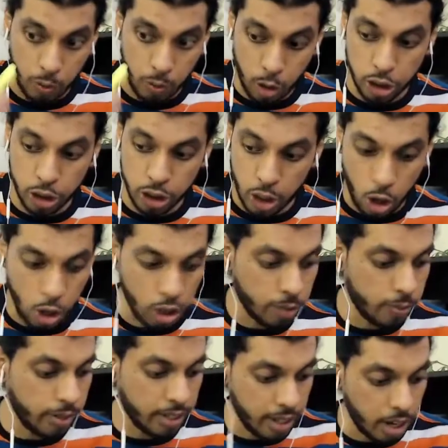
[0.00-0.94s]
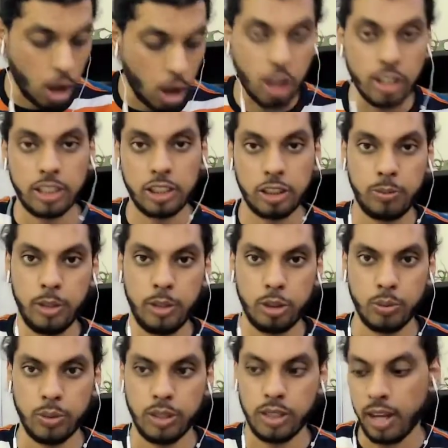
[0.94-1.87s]
you're watching all the way till all 6
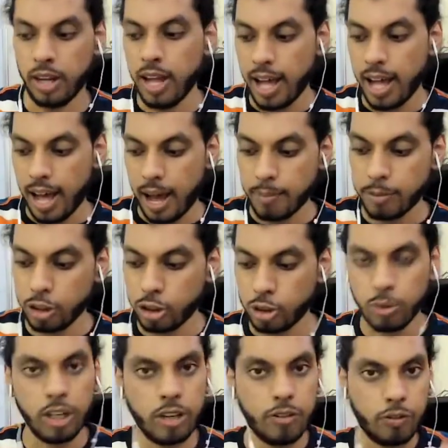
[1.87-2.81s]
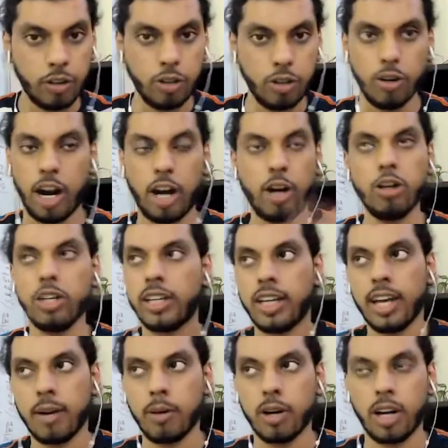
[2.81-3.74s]
minutes over here. I'm just doing it for you. I don't
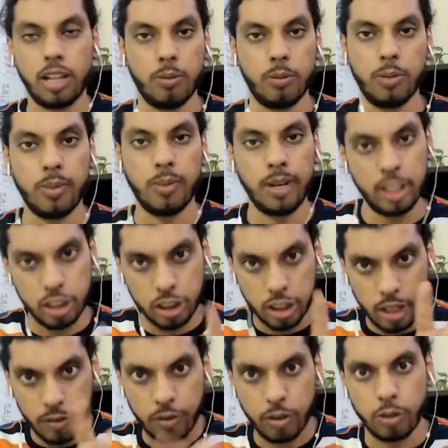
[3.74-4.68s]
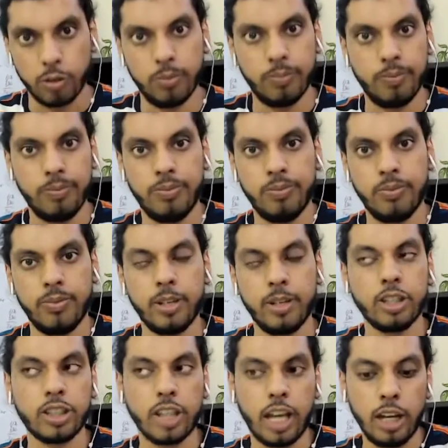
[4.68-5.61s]
care about other people. I just care for you.
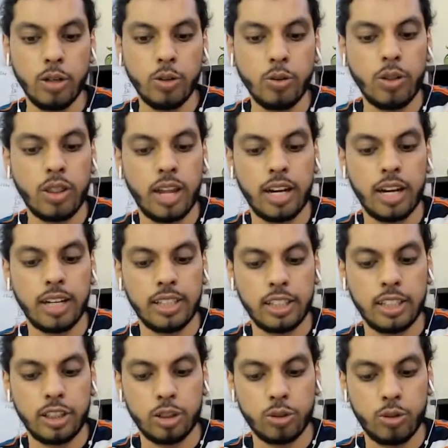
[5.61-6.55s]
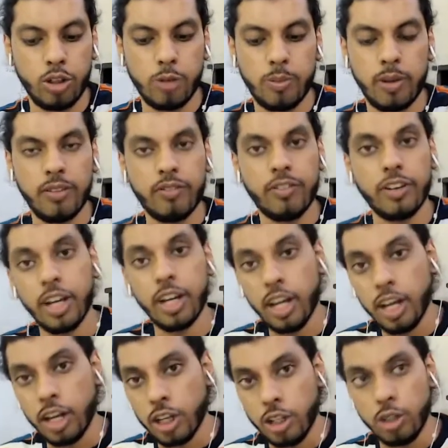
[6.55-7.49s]
Because I know that this is going to benefit
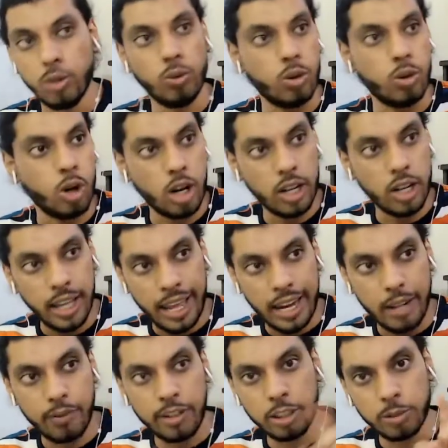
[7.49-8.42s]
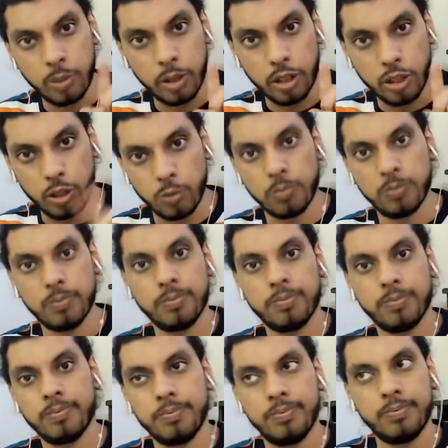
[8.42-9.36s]
you, not anyone else but you.
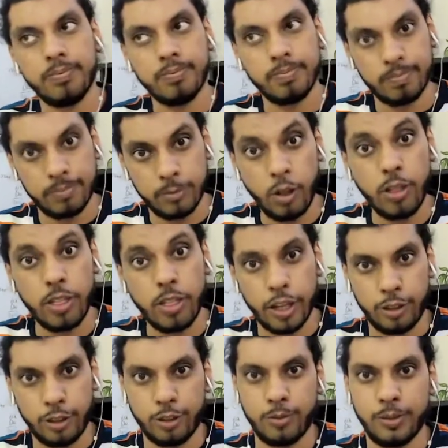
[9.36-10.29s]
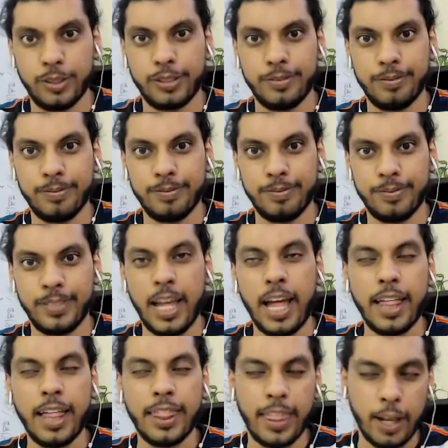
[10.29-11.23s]
So, thank you so much.
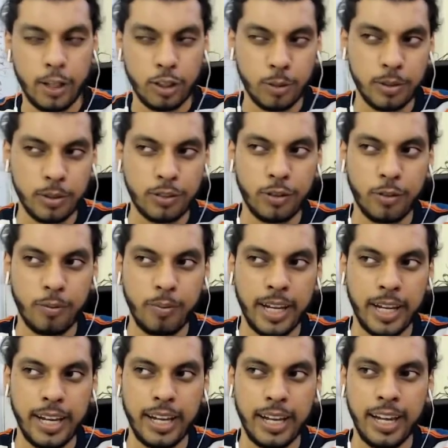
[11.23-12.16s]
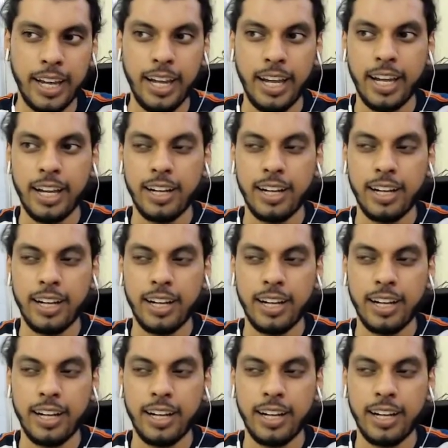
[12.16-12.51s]
Thank you so much for making